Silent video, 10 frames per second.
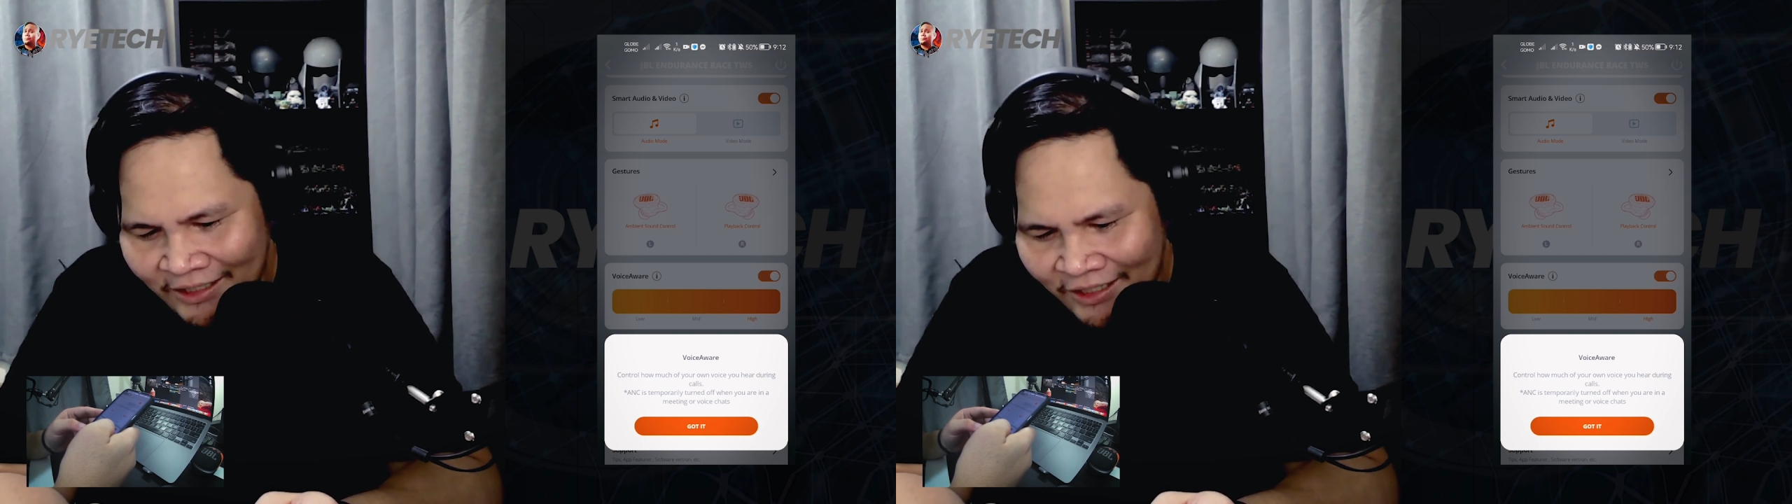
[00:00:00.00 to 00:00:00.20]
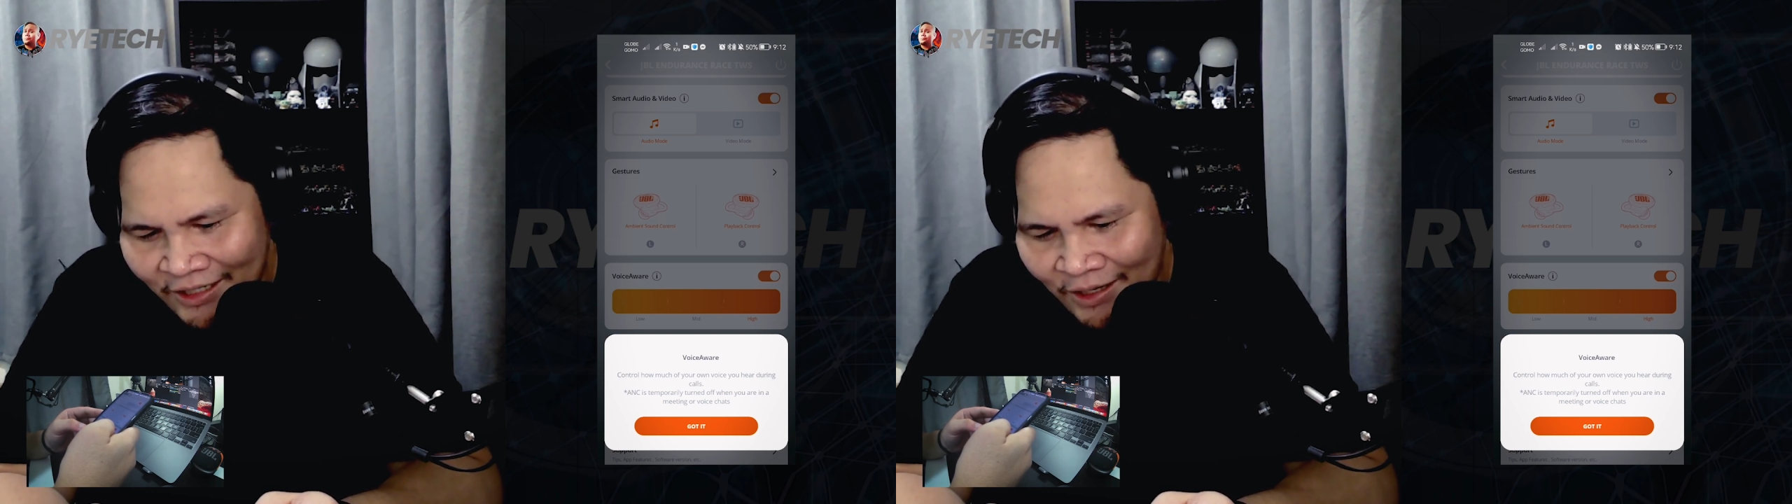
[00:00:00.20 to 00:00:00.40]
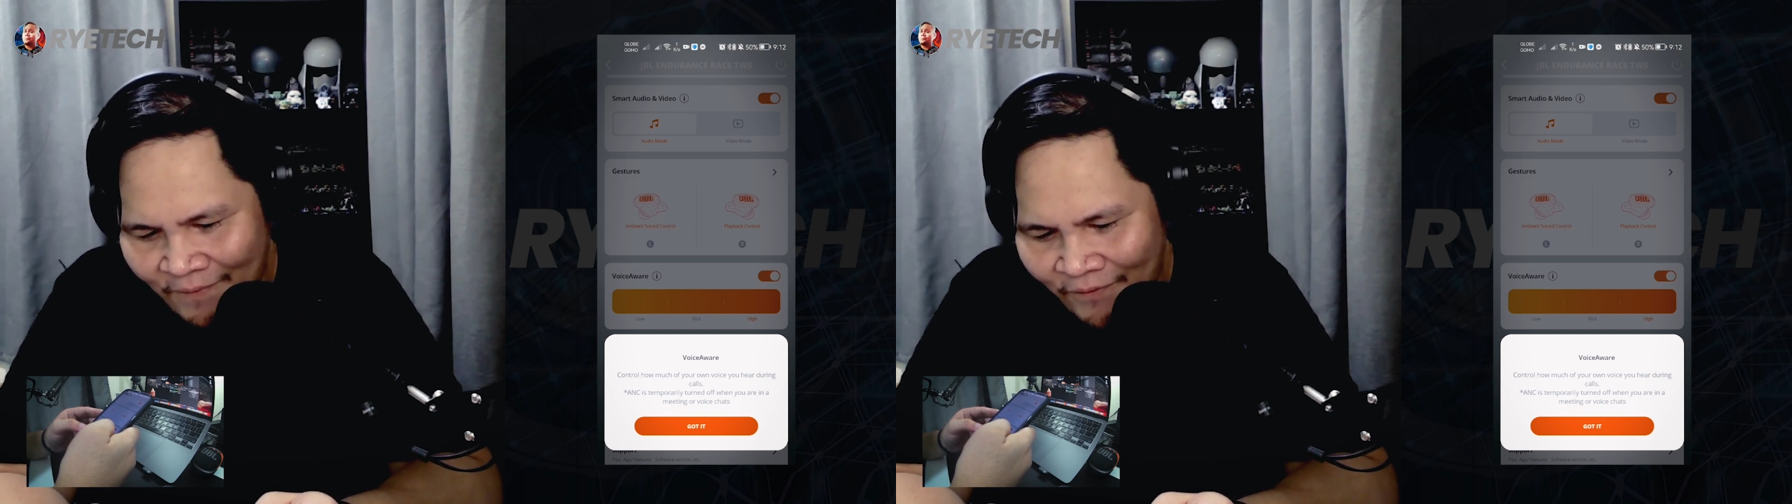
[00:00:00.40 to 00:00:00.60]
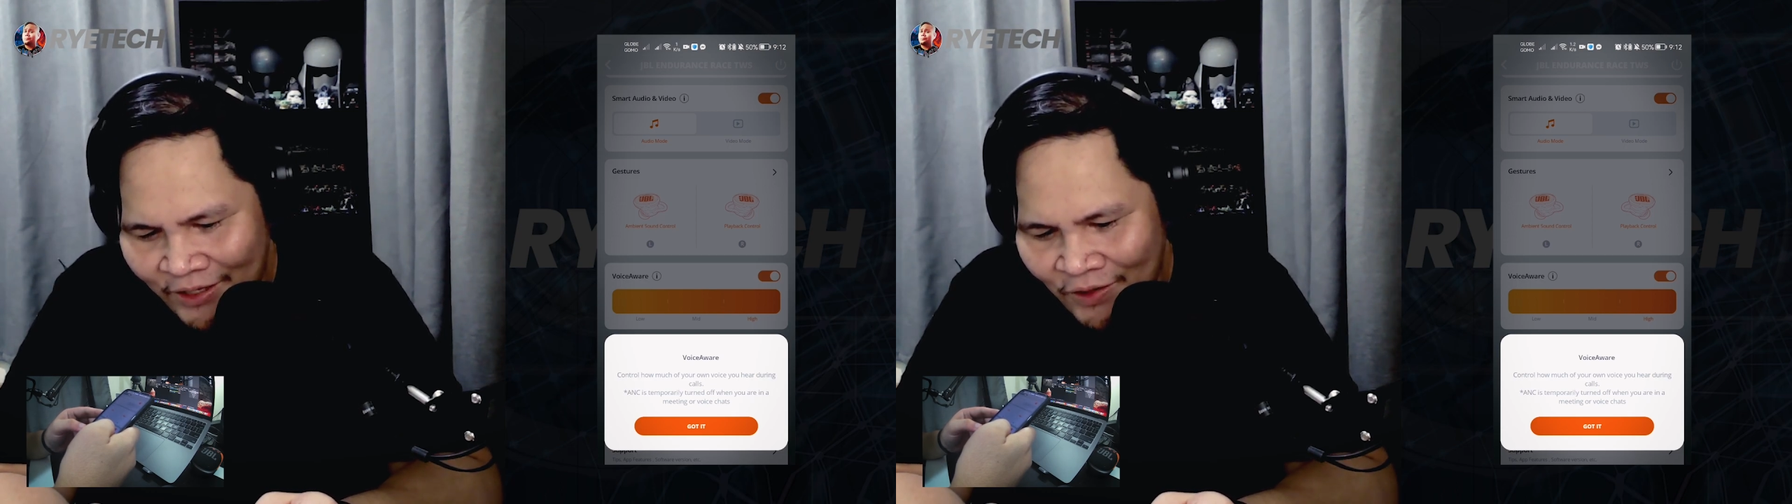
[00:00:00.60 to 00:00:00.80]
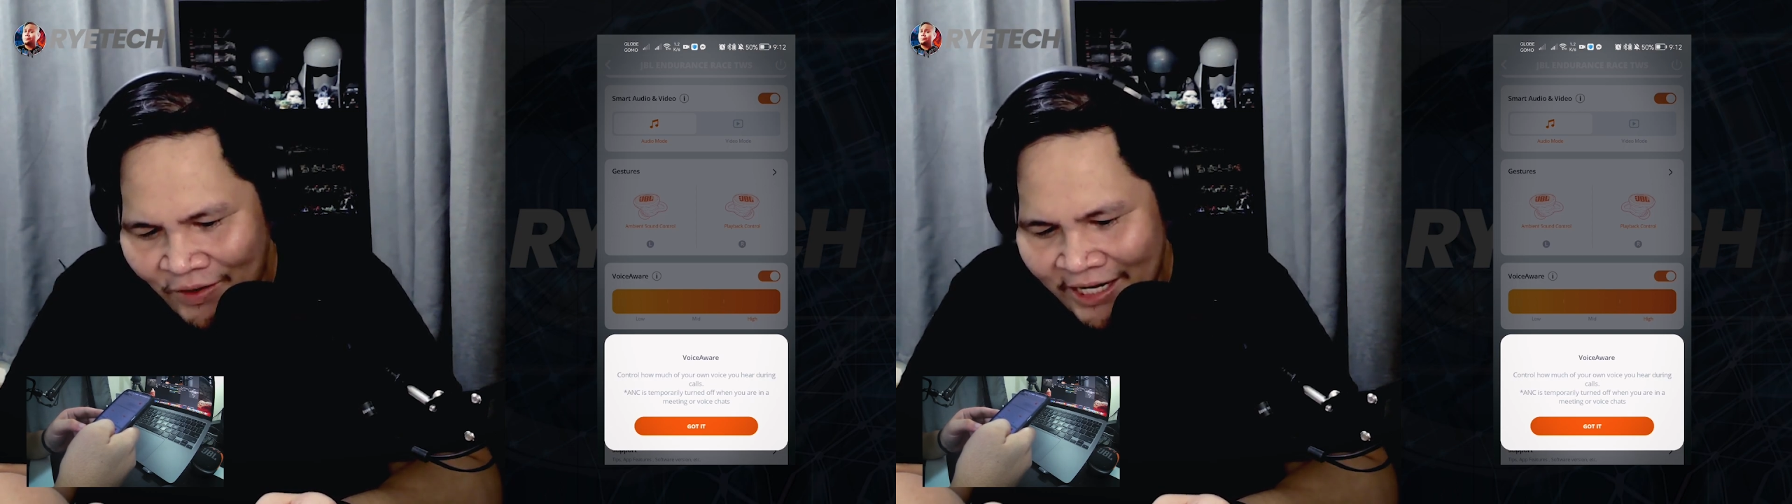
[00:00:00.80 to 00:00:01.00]
turned off
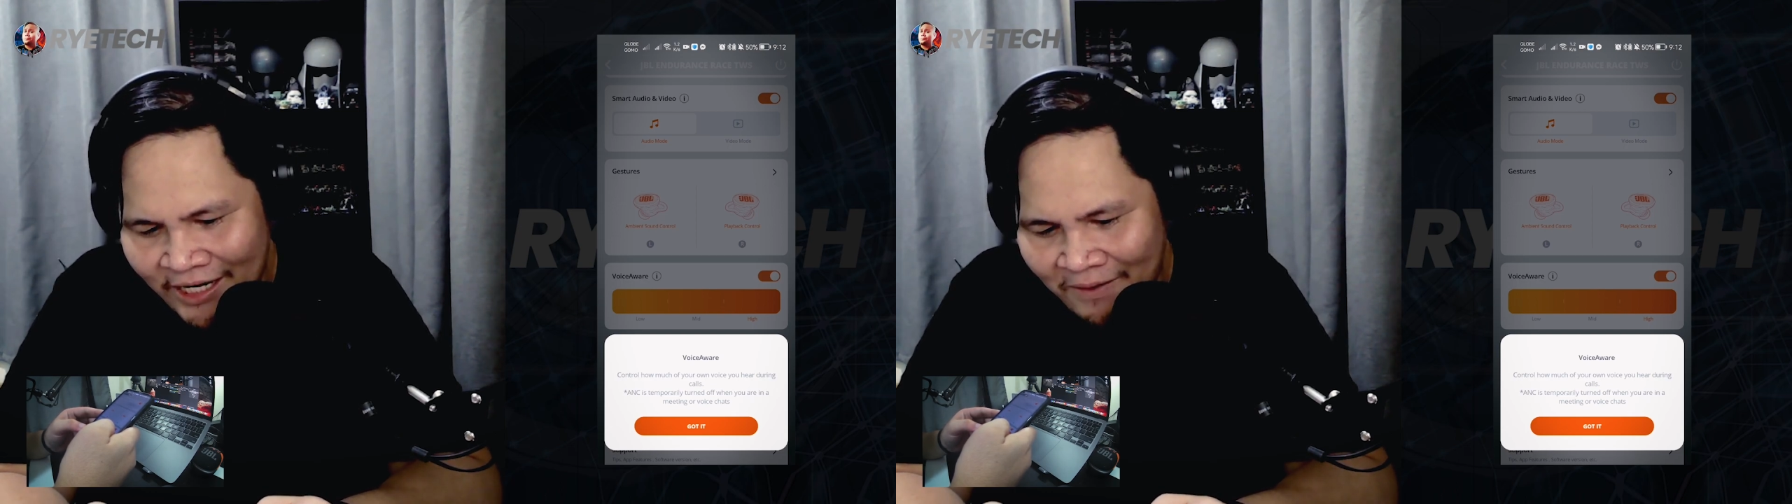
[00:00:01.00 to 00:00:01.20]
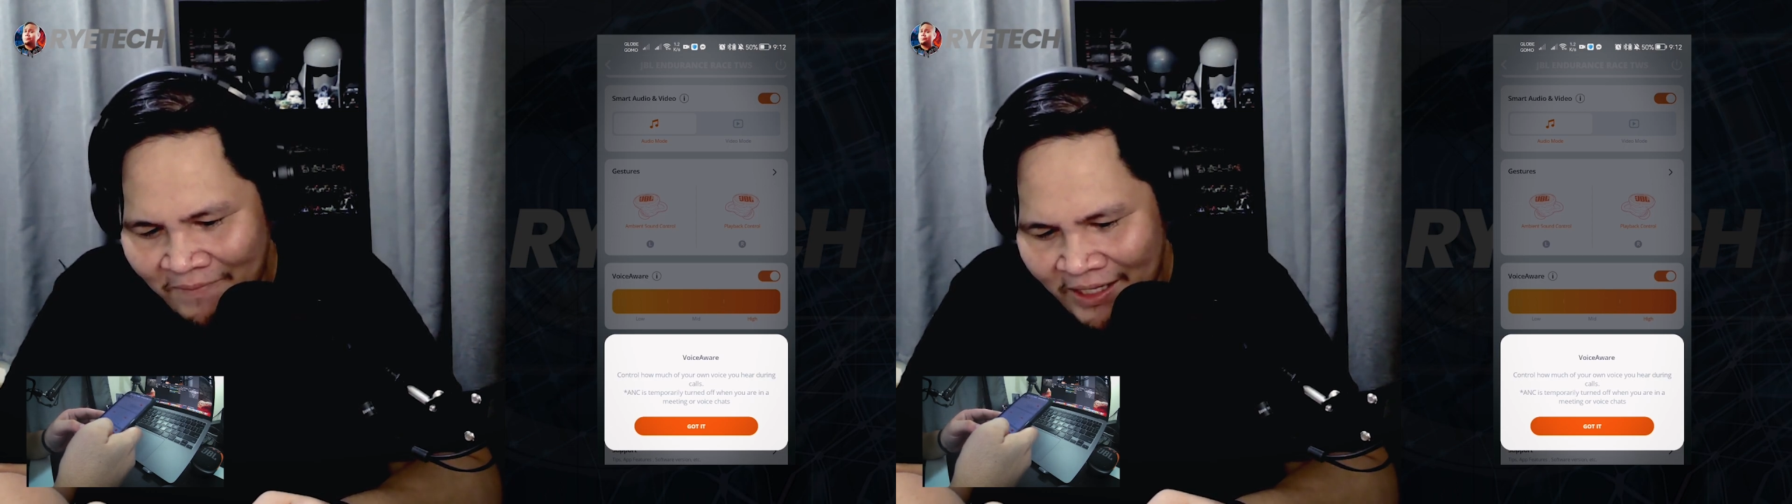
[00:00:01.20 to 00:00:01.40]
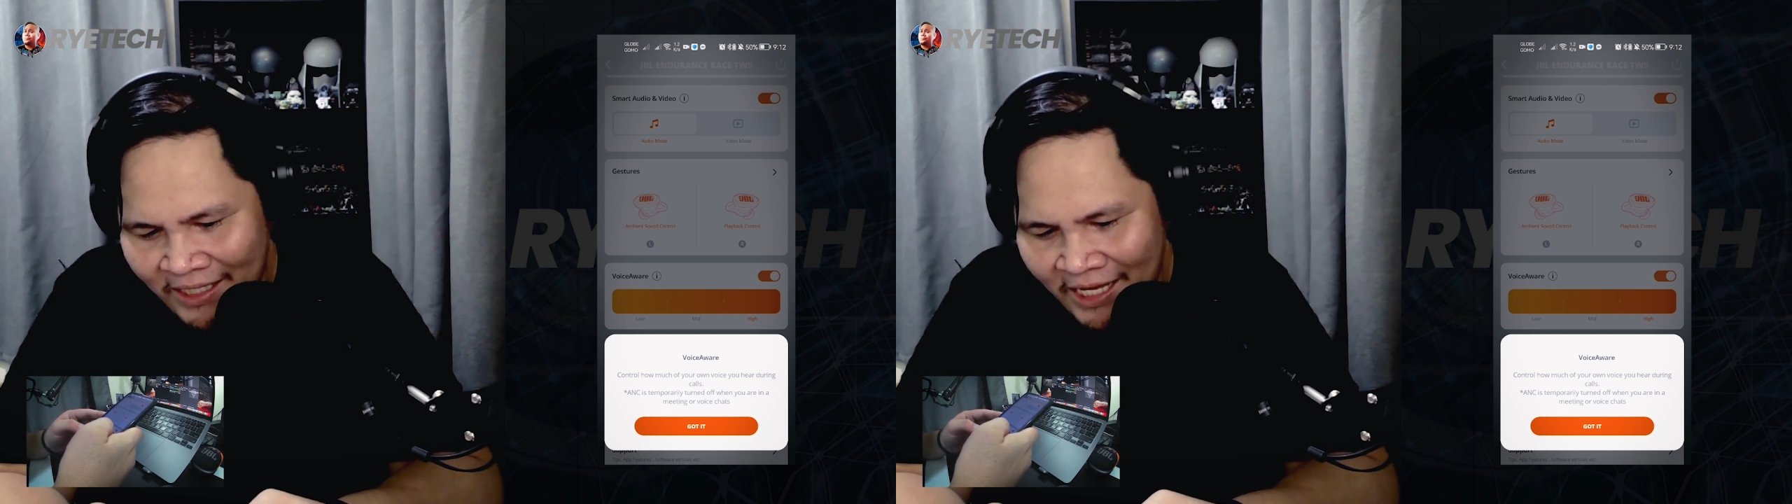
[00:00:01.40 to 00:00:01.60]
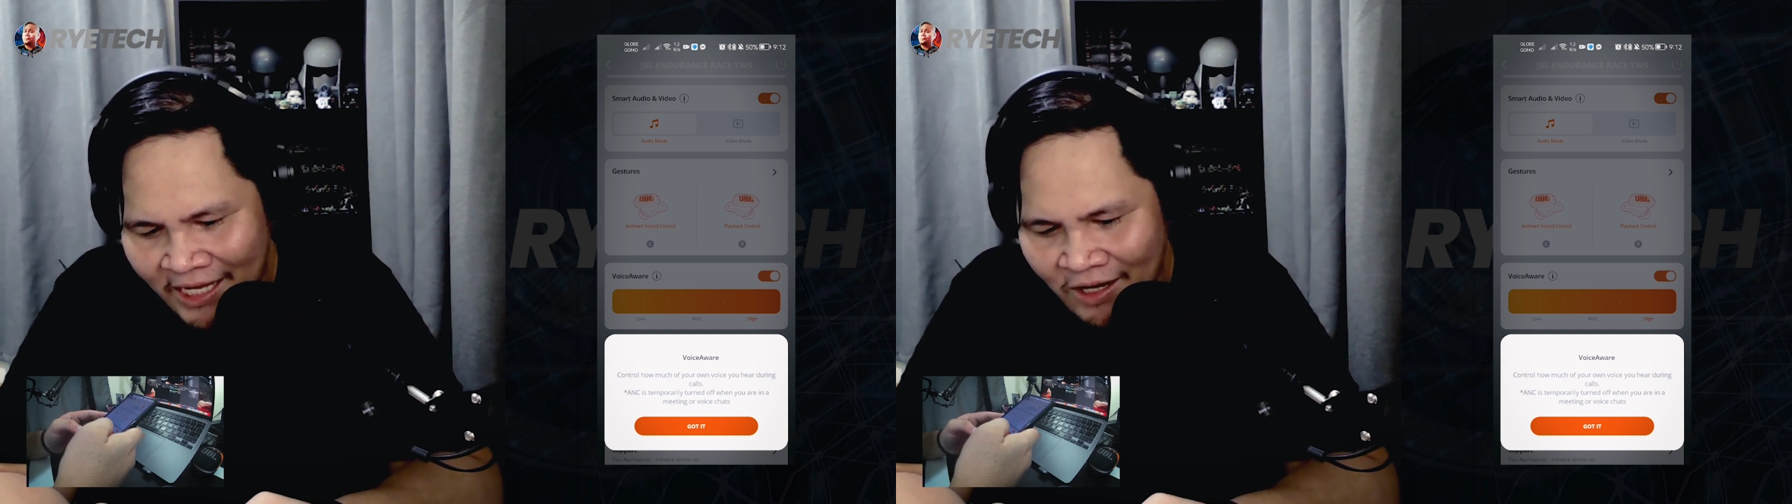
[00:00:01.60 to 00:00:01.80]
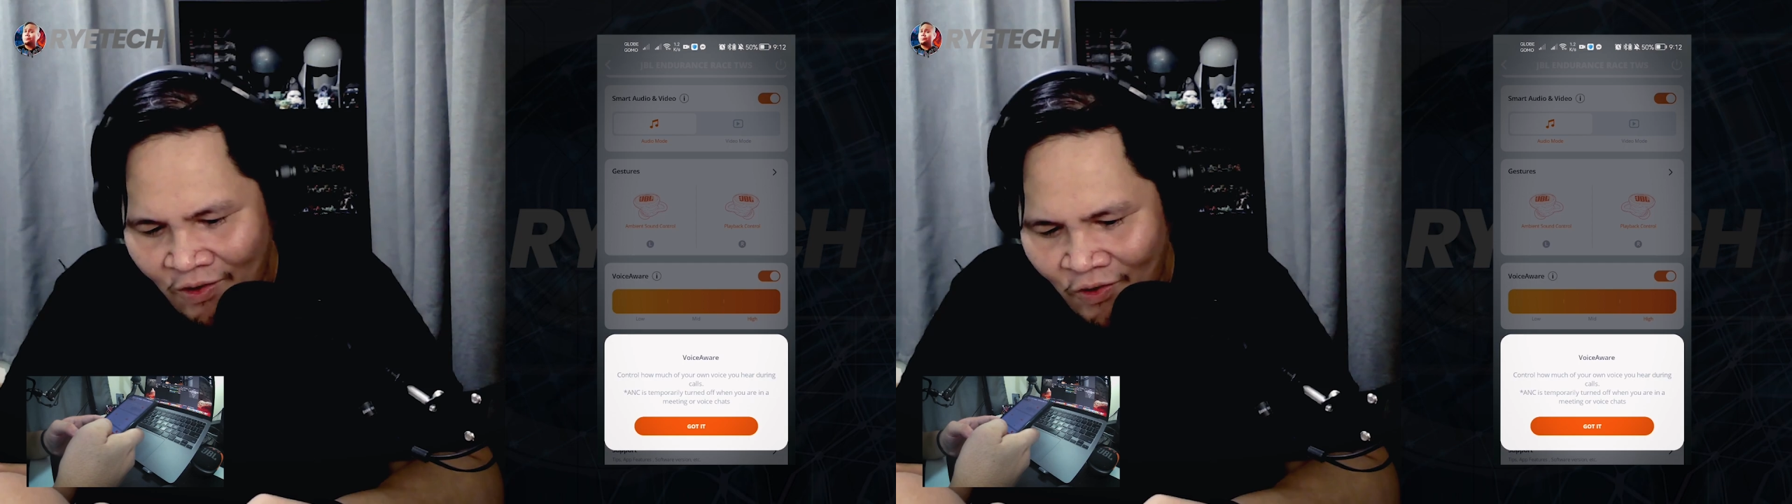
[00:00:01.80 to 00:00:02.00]
when you are in a meeting